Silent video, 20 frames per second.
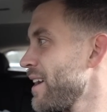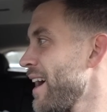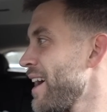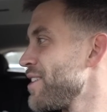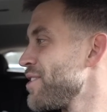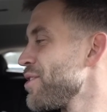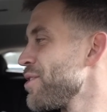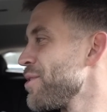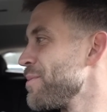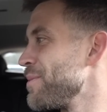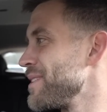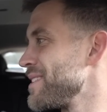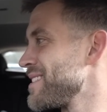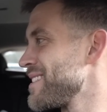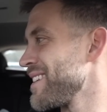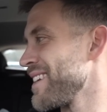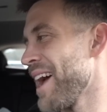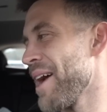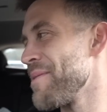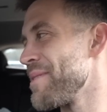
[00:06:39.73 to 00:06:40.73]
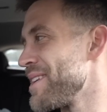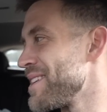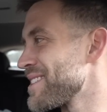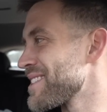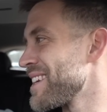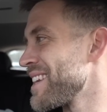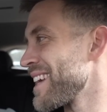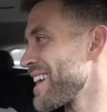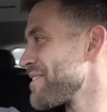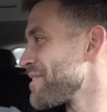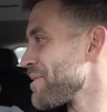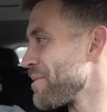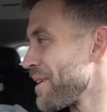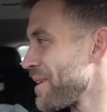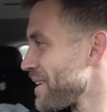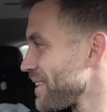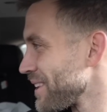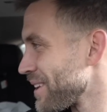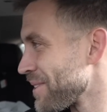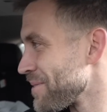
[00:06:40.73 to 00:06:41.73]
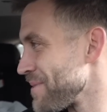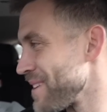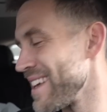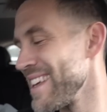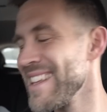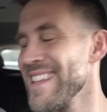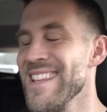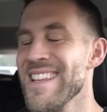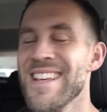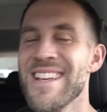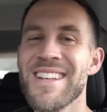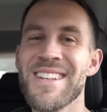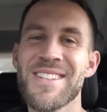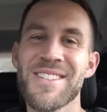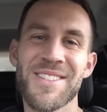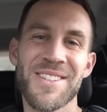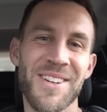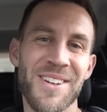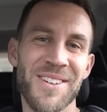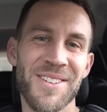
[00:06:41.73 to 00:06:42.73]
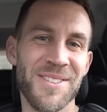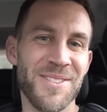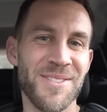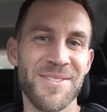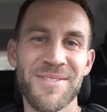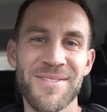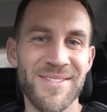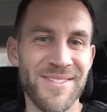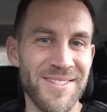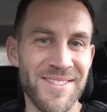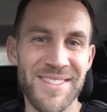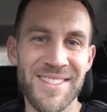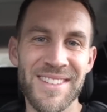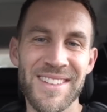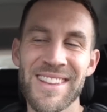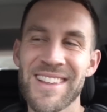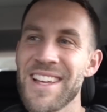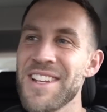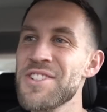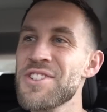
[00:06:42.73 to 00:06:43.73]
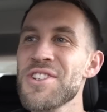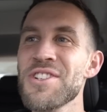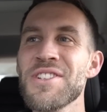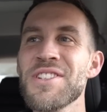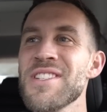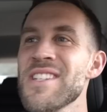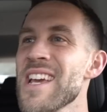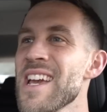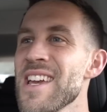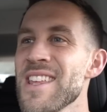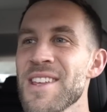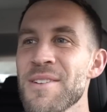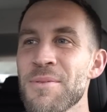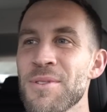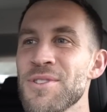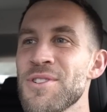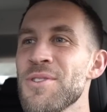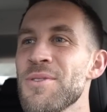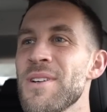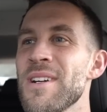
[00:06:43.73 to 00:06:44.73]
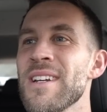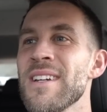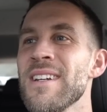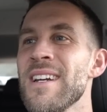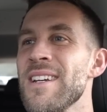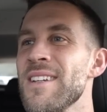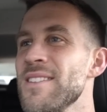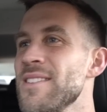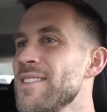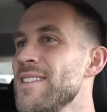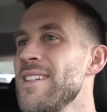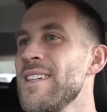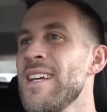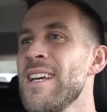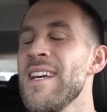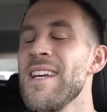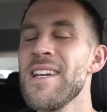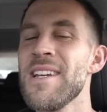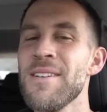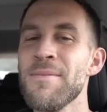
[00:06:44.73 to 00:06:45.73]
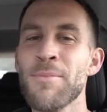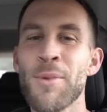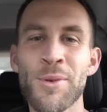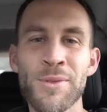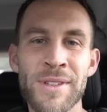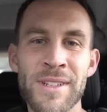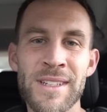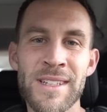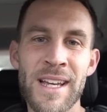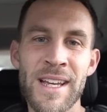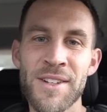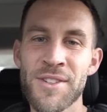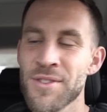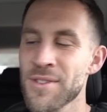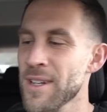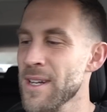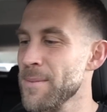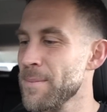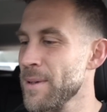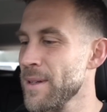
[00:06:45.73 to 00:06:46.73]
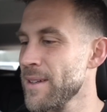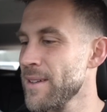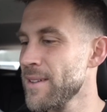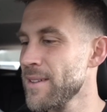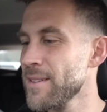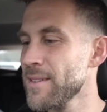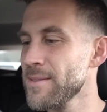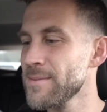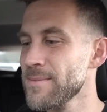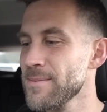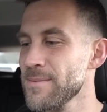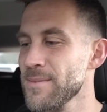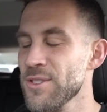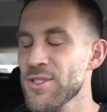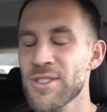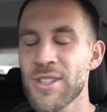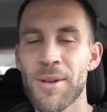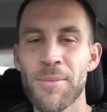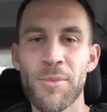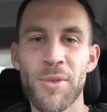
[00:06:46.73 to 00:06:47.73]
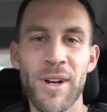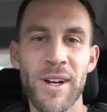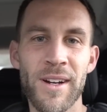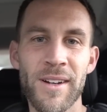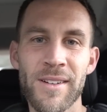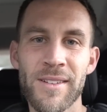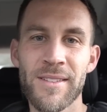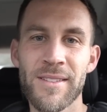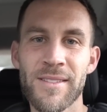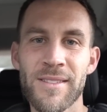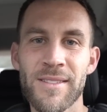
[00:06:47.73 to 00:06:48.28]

I know, but it's going to give it away a little bit. So let's just say that we're doing a multi-day trip somewhere,